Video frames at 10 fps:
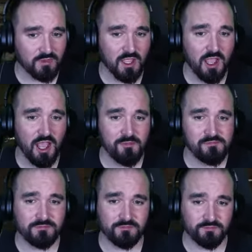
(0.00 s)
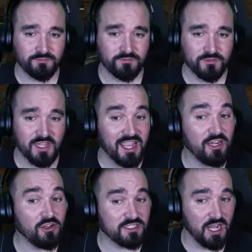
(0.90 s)
Um, it
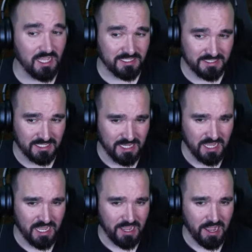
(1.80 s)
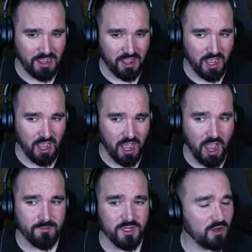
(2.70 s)
looks nice.
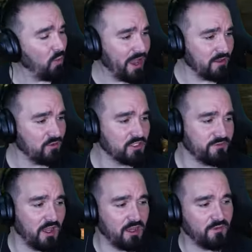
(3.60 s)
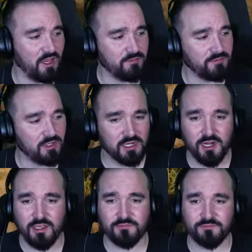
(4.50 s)
I'm going to wait for Svartalfheim, not going to
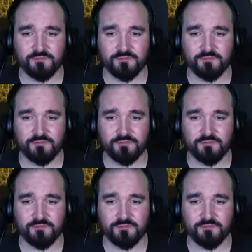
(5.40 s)
lie.